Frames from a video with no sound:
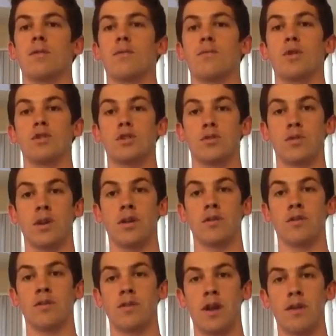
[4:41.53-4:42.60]
Most of
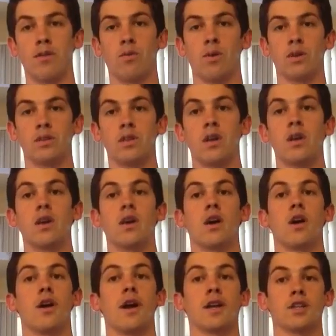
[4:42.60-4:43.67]
the other ones
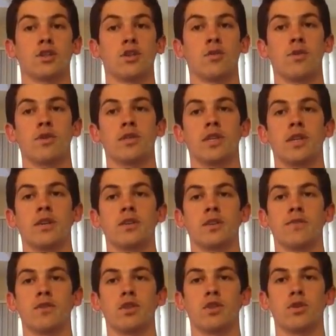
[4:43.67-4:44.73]
are external rotators
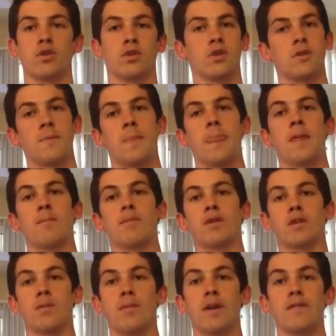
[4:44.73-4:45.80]
of the shoulder, but
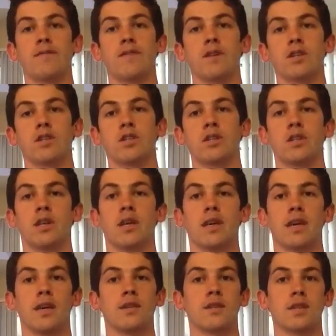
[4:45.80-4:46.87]
their main function
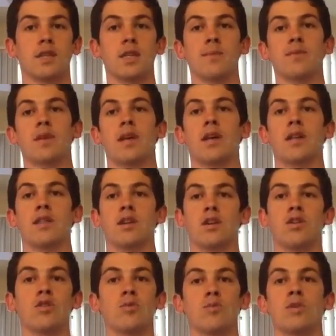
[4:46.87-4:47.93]
is to keep the head of the
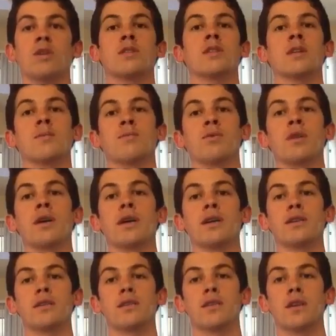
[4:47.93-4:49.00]
humerus in
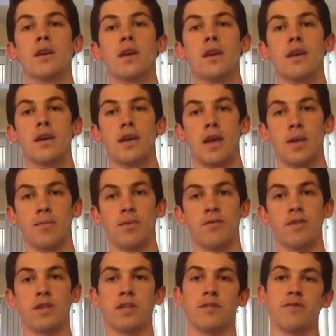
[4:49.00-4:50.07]
place and
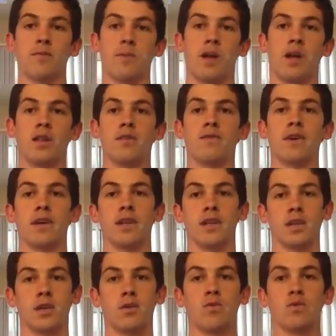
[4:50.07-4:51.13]
prevent it from
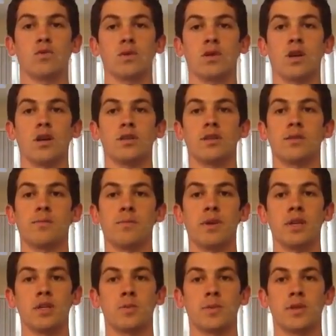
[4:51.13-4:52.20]
elevating, which would cause an
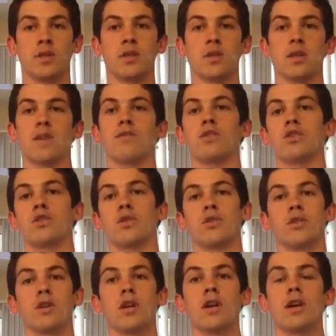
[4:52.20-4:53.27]
impingement of the
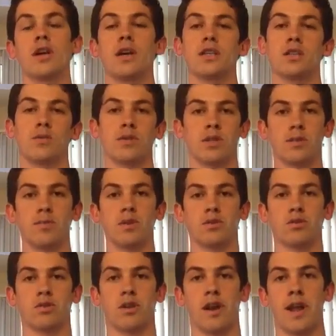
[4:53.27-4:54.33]
shoulder. So when these
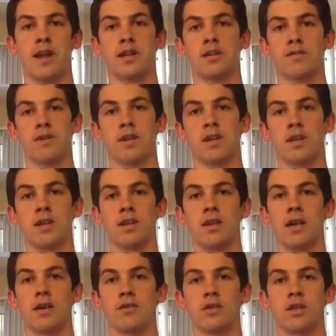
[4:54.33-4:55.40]
muscles aren't activated, it
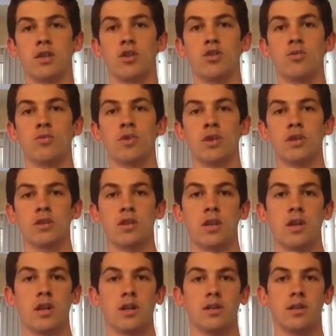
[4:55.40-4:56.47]
allows the humerus
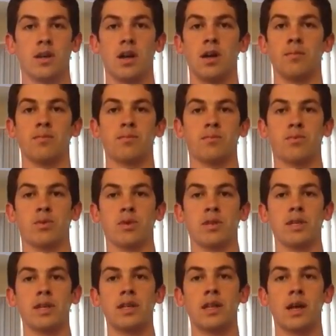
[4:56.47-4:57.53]
to
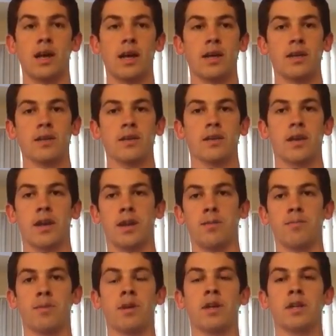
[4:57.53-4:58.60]
upwardly glide and
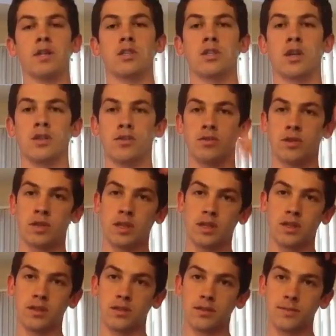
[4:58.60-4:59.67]
impinge on those
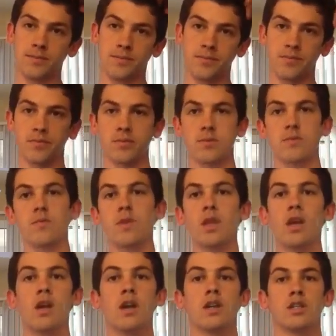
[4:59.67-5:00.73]
tendons.
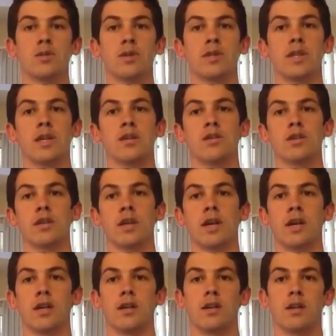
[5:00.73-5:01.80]
So we're going to take a look
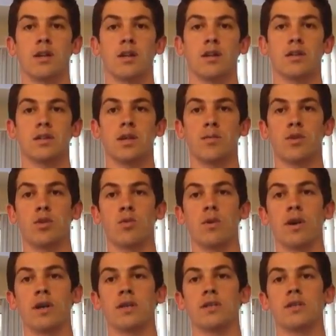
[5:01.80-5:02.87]
at some of the
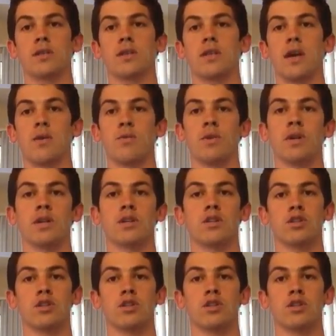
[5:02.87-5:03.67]
ways that we can